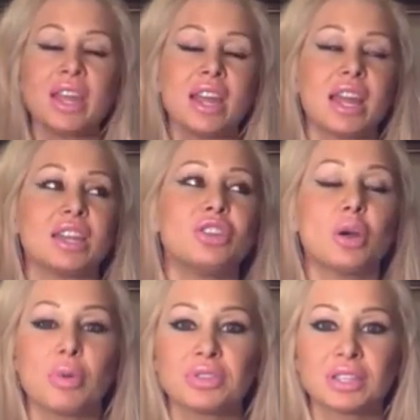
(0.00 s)
And you know,
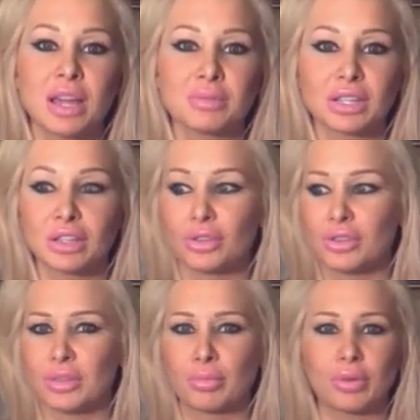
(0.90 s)
most of the times, like, the girls
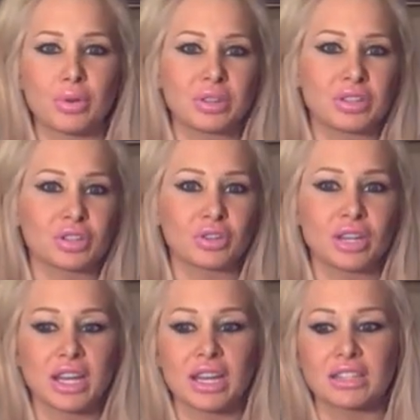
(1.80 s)
have broken the
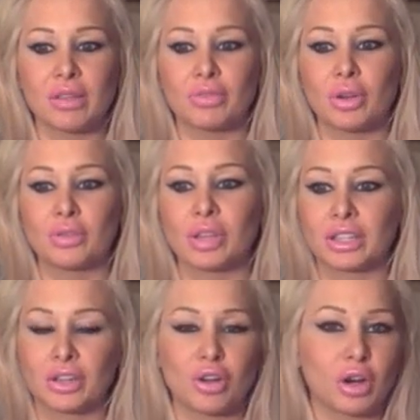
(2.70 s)
screens, they've thrown like
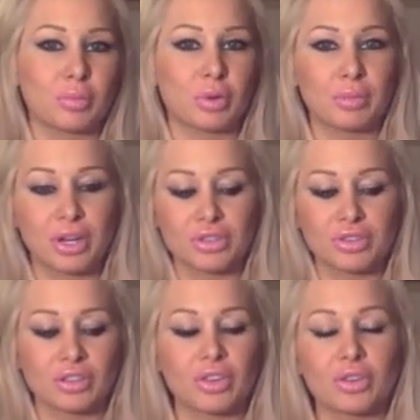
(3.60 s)
the cardboard
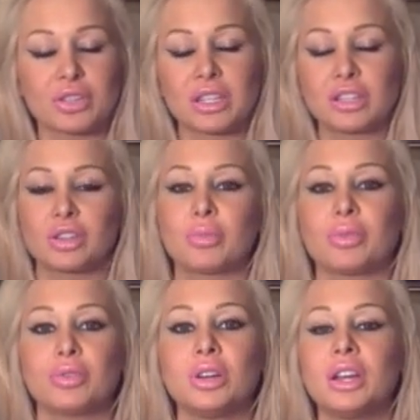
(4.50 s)
pictures of girls into the
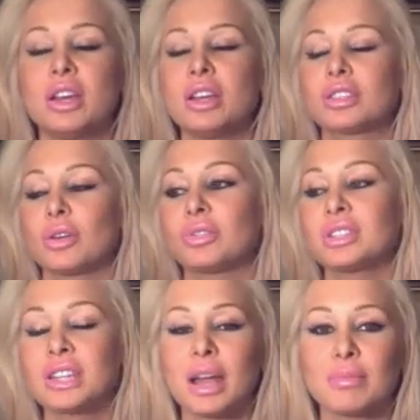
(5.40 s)
pool. So this
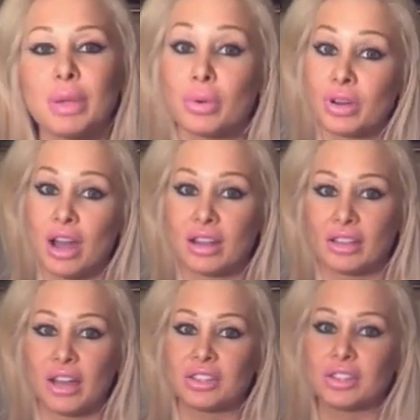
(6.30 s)
time they were not
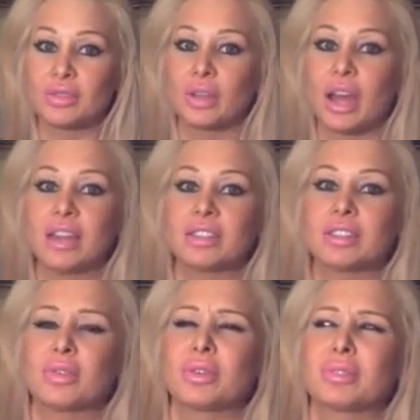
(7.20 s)
allowed to do that.
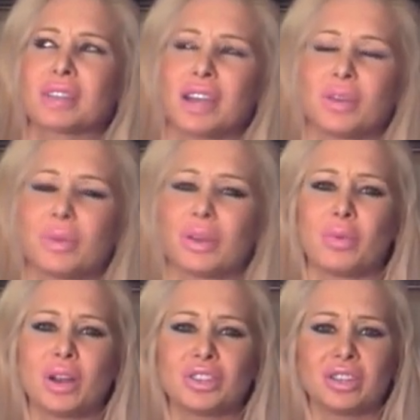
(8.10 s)
So it was kind of weird
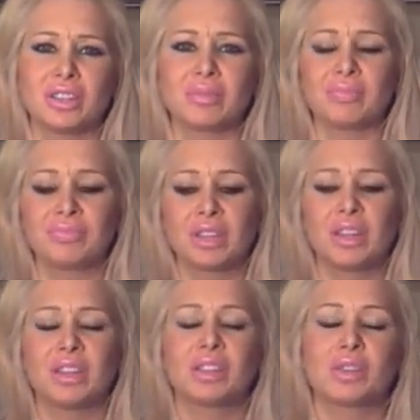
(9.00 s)
watching
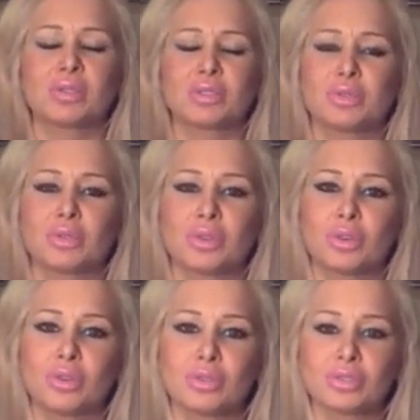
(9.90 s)
those little
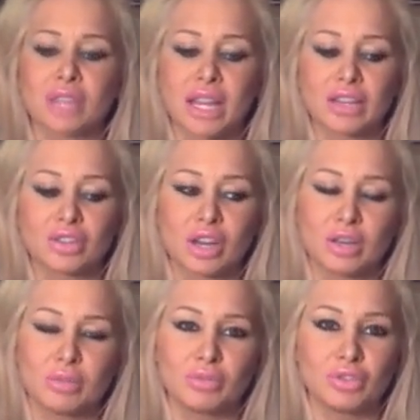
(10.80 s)
girls like trying
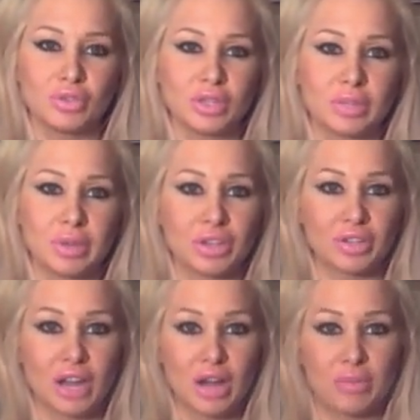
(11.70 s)
to move Judy's picture
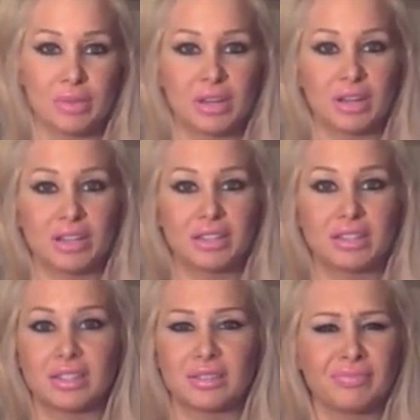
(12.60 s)
out, because